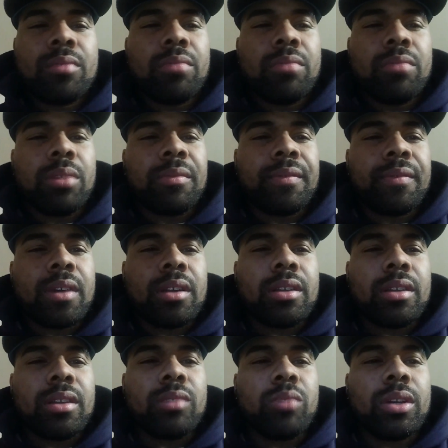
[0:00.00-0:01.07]
But I'm gonna find
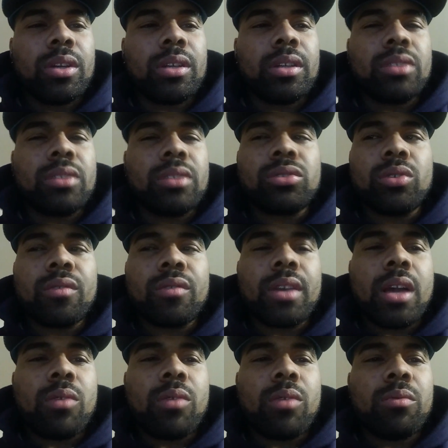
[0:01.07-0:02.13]
another way to get a
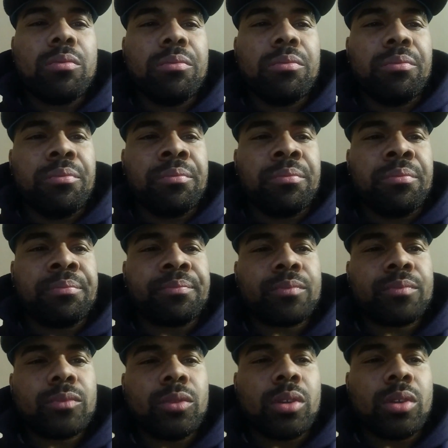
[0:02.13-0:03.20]
story out.
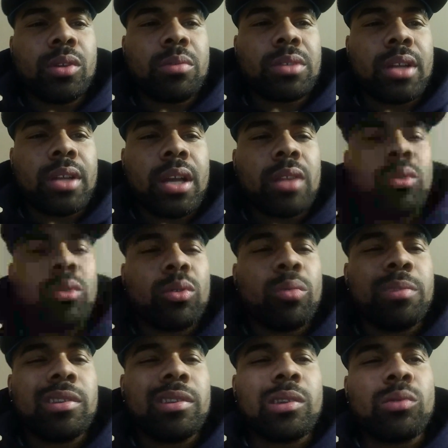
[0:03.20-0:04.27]
You know what I'm saying? I got a little
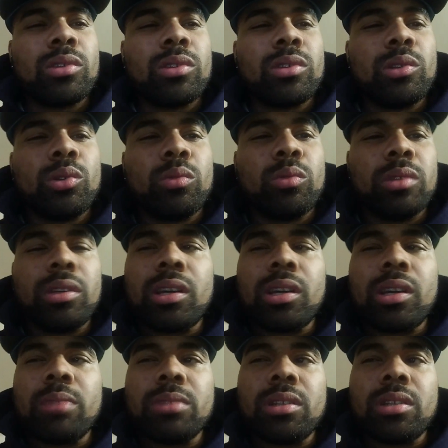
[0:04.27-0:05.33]
bit learning to do when it
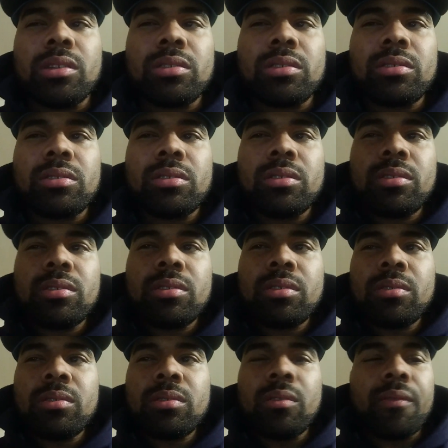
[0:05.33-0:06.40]
comes to this.
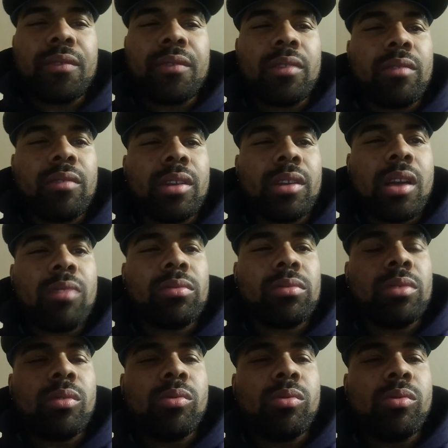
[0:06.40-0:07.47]
I'm figuring out,
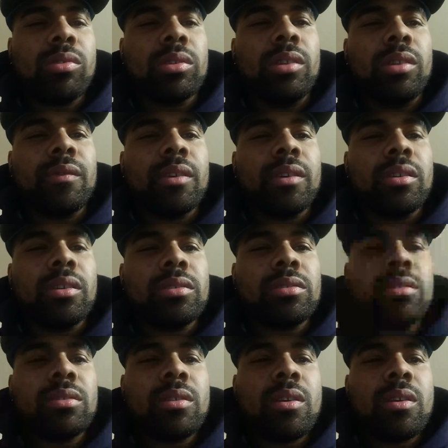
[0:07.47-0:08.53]
you know, who Khalif is
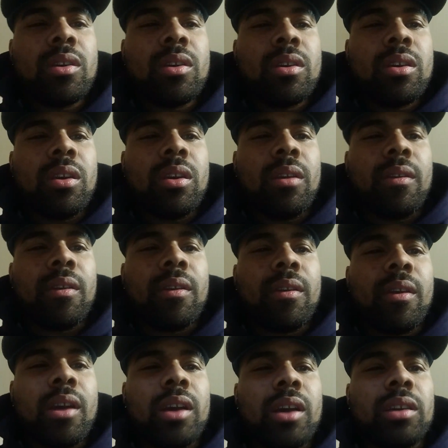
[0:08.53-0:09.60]

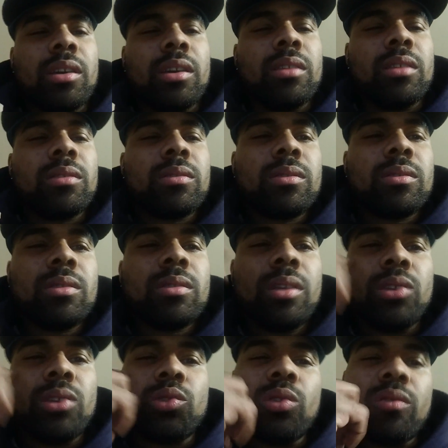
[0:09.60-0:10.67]
and how to get
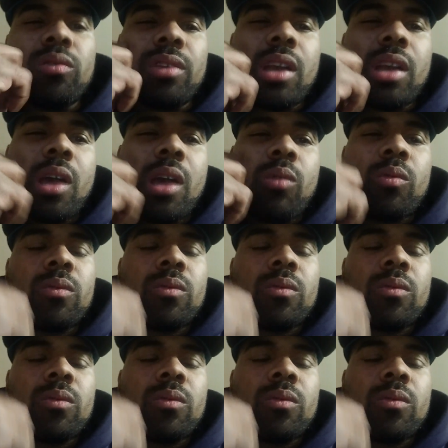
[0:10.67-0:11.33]
his story out.